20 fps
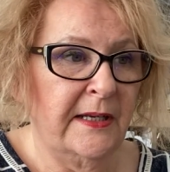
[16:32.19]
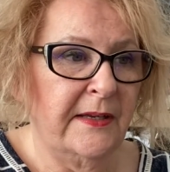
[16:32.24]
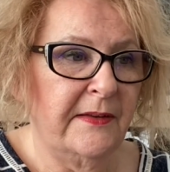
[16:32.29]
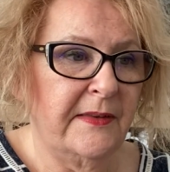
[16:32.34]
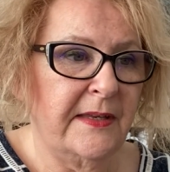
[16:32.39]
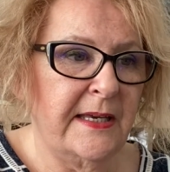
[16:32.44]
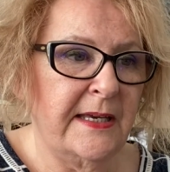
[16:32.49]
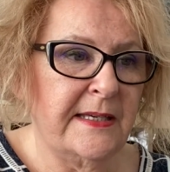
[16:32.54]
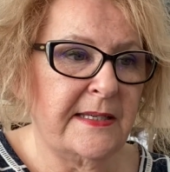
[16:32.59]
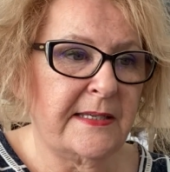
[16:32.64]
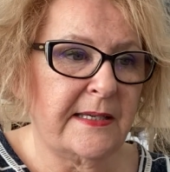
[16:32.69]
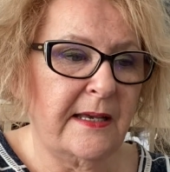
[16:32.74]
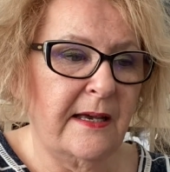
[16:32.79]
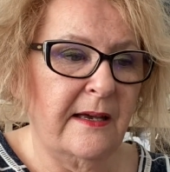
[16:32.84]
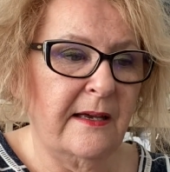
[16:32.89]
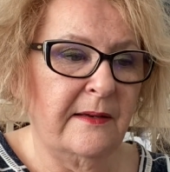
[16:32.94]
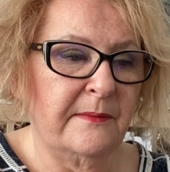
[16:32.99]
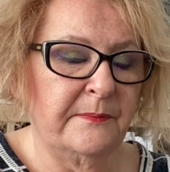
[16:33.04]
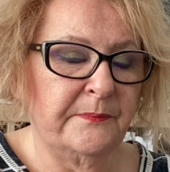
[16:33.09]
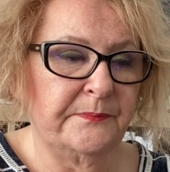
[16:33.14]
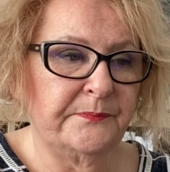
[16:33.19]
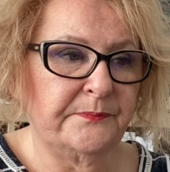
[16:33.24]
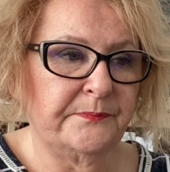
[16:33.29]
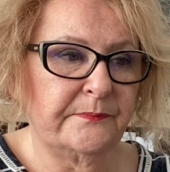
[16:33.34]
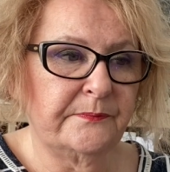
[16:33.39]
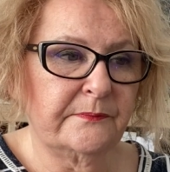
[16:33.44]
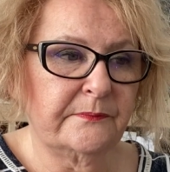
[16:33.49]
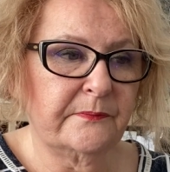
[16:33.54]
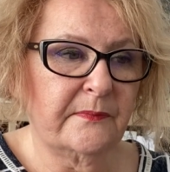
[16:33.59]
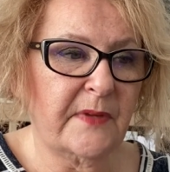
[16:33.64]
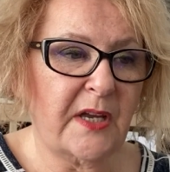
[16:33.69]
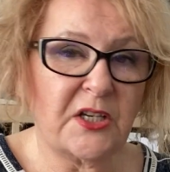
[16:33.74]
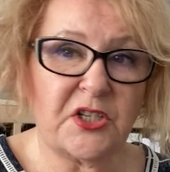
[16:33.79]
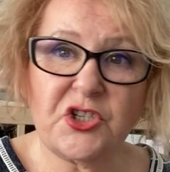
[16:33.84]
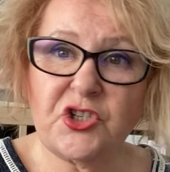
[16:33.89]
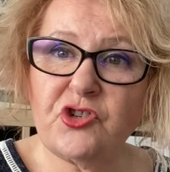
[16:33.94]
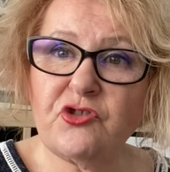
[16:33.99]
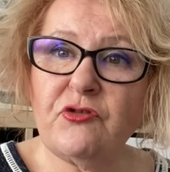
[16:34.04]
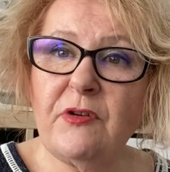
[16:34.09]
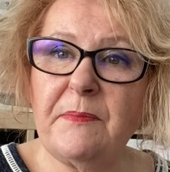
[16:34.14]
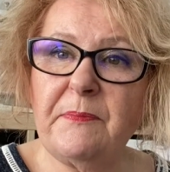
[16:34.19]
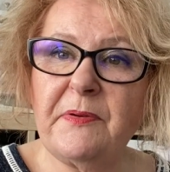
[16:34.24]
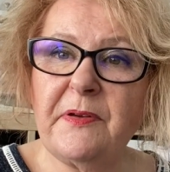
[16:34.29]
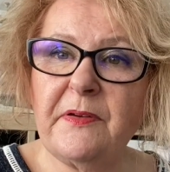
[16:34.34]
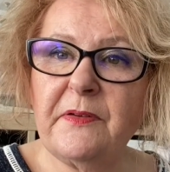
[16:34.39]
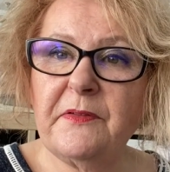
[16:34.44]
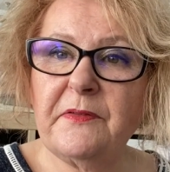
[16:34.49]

there is a strip